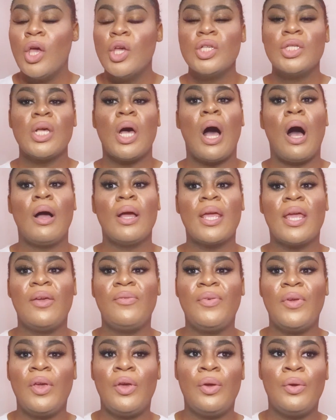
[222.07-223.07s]
So I'll
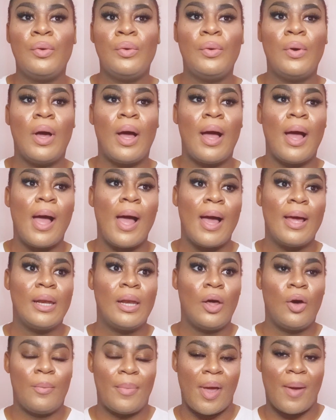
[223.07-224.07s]
give you a
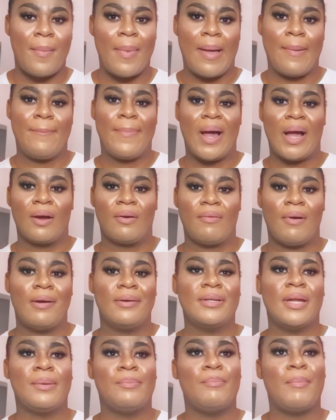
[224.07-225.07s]
little bit of my
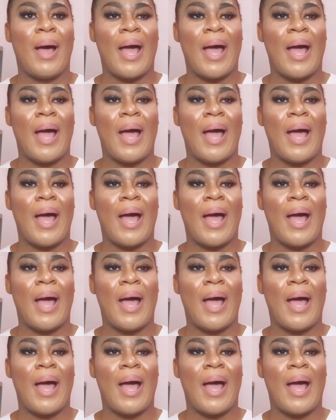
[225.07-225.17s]
background and